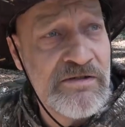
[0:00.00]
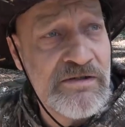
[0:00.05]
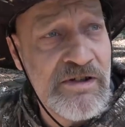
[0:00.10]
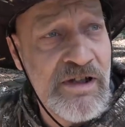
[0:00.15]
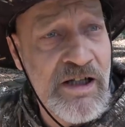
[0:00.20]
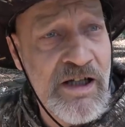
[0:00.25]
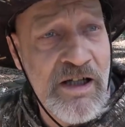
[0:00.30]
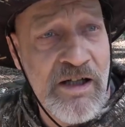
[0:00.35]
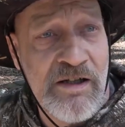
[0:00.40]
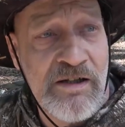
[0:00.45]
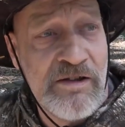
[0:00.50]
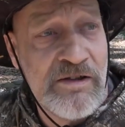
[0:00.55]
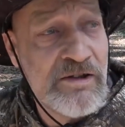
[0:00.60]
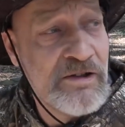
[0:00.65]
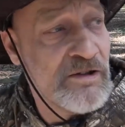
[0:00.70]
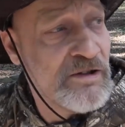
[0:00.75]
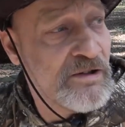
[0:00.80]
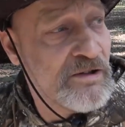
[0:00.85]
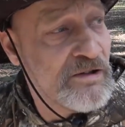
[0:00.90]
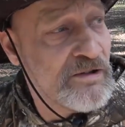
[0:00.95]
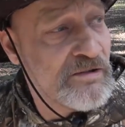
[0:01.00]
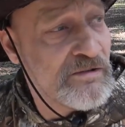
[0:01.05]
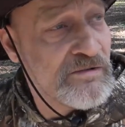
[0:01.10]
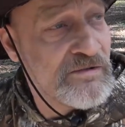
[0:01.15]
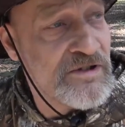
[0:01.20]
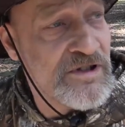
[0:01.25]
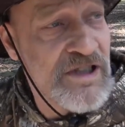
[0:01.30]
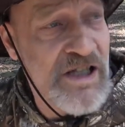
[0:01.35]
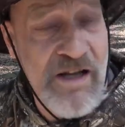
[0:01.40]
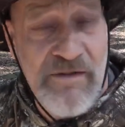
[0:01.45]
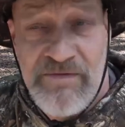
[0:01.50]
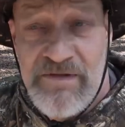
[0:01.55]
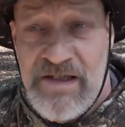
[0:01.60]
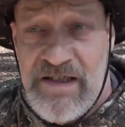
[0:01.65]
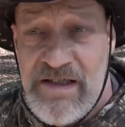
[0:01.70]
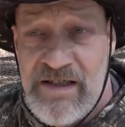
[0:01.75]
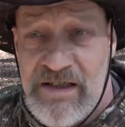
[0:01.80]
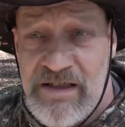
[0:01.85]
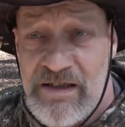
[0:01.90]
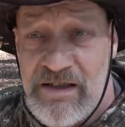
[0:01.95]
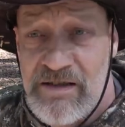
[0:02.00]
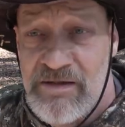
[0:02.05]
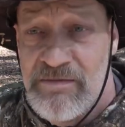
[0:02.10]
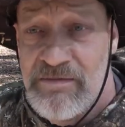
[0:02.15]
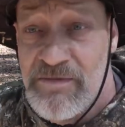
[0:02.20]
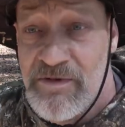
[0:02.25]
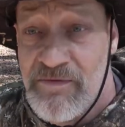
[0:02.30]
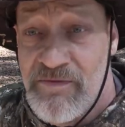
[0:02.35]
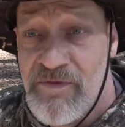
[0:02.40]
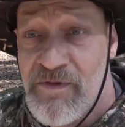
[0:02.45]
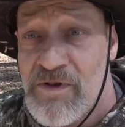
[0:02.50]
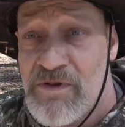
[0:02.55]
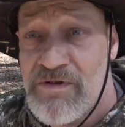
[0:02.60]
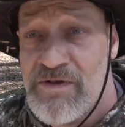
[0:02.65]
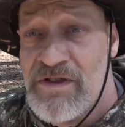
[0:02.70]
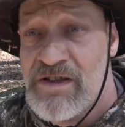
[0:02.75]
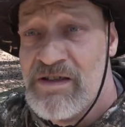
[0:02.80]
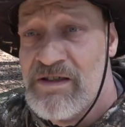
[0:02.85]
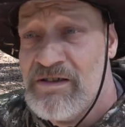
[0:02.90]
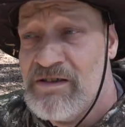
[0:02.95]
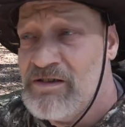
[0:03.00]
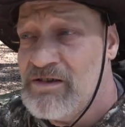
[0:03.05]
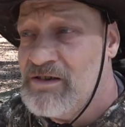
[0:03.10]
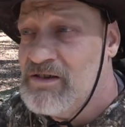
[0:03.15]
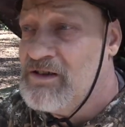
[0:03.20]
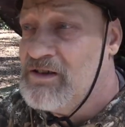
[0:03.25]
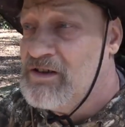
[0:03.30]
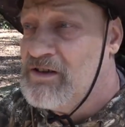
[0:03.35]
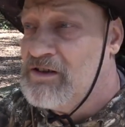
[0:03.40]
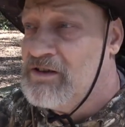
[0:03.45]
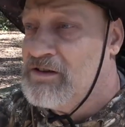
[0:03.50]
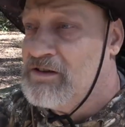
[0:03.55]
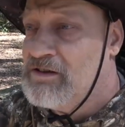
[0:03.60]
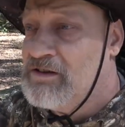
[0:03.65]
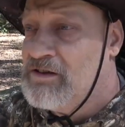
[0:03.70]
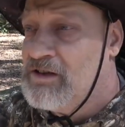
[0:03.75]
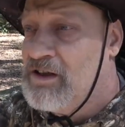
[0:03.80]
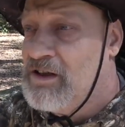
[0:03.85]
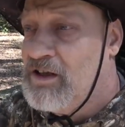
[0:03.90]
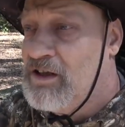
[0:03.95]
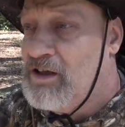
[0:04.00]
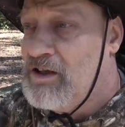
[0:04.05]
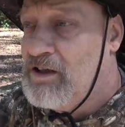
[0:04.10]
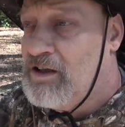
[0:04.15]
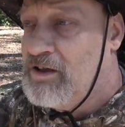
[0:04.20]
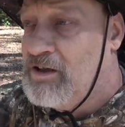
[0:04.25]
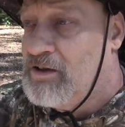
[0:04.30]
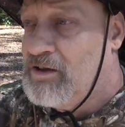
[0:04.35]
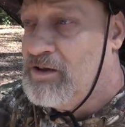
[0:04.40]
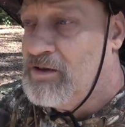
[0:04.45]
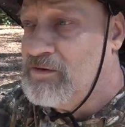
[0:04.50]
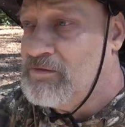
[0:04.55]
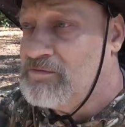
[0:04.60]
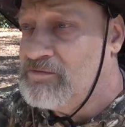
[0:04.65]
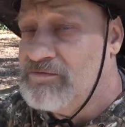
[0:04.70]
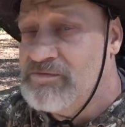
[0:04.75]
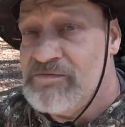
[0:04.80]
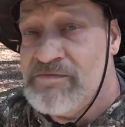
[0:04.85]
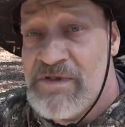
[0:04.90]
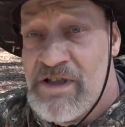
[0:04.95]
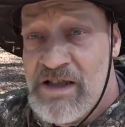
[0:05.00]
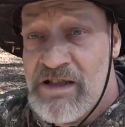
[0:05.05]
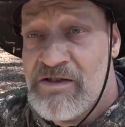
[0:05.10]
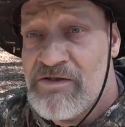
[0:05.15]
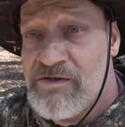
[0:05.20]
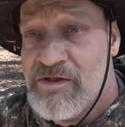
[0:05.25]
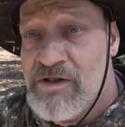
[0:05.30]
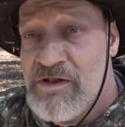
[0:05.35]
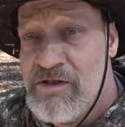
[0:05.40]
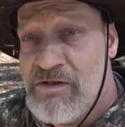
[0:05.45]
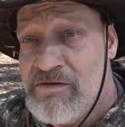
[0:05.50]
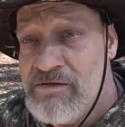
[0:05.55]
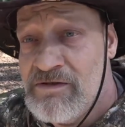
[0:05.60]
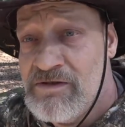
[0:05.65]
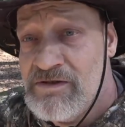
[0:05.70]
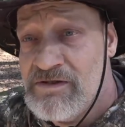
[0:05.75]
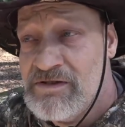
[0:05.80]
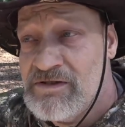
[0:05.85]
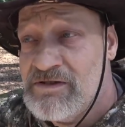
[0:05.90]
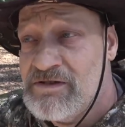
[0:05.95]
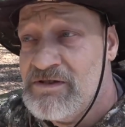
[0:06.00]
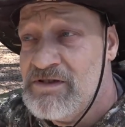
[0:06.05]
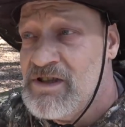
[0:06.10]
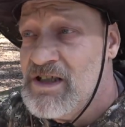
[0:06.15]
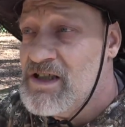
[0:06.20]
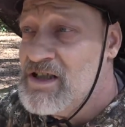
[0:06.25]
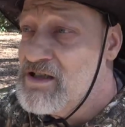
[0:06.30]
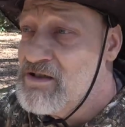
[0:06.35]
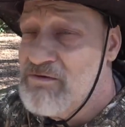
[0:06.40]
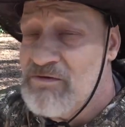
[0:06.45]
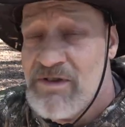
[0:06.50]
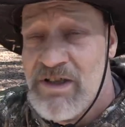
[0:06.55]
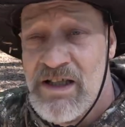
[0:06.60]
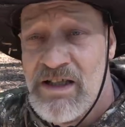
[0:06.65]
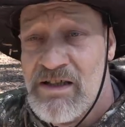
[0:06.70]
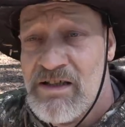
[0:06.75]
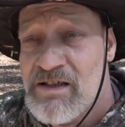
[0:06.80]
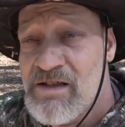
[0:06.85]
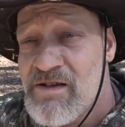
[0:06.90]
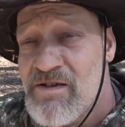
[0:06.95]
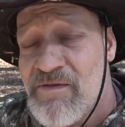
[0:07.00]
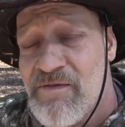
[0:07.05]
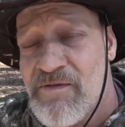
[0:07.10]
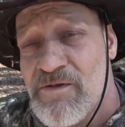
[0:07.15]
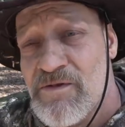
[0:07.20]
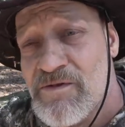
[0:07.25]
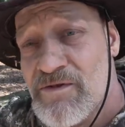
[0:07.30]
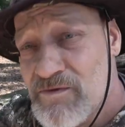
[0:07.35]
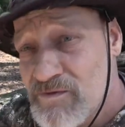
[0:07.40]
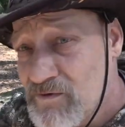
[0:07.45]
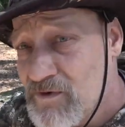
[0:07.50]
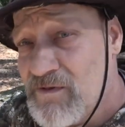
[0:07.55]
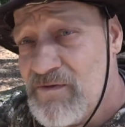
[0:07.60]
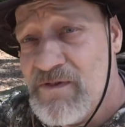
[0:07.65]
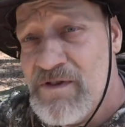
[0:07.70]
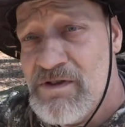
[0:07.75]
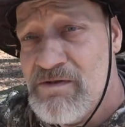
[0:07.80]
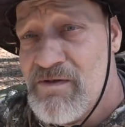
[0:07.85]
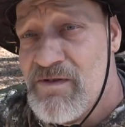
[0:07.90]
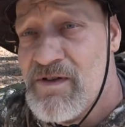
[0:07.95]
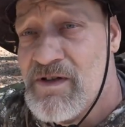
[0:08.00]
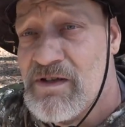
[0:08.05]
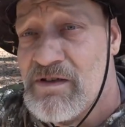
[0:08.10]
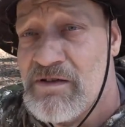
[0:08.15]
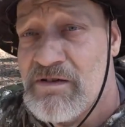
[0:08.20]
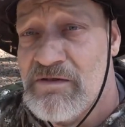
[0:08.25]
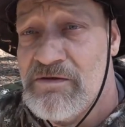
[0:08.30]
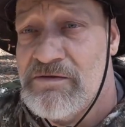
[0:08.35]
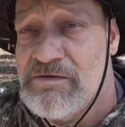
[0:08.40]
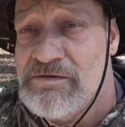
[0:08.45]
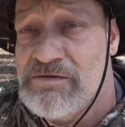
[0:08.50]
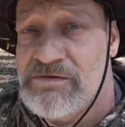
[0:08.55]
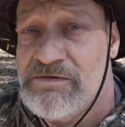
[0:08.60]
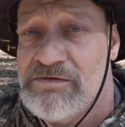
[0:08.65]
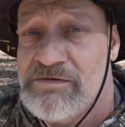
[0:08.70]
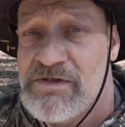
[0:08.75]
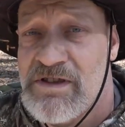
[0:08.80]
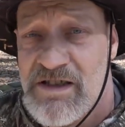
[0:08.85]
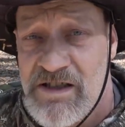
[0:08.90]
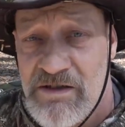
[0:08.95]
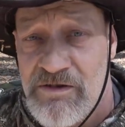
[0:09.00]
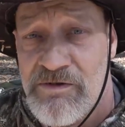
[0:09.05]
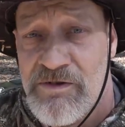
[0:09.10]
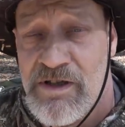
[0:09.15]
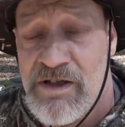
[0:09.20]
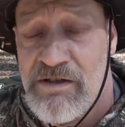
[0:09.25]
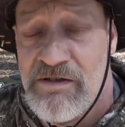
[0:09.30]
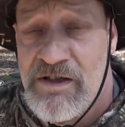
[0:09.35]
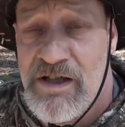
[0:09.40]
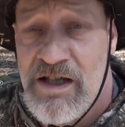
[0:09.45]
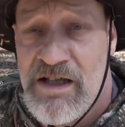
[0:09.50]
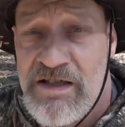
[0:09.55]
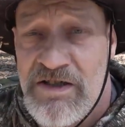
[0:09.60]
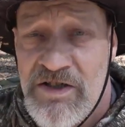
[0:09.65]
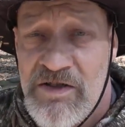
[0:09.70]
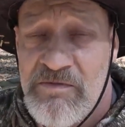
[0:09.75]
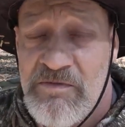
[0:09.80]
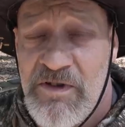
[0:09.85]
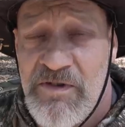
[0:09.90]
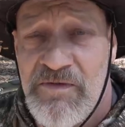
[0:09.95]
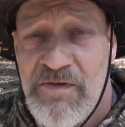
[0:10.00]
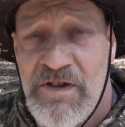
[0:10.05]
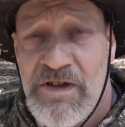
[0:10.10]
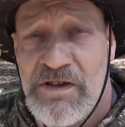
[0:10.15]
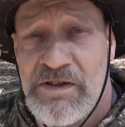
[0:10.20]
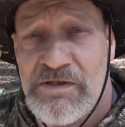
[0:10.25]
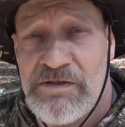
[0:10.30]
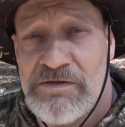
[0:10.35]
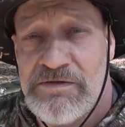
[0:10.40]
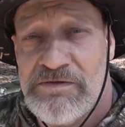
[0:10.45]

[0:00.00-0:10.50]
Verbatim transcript: Uh, we'll just have to see. But first, um, the intro, then we'll get into the first review thing. Stick around, guys, should be fun.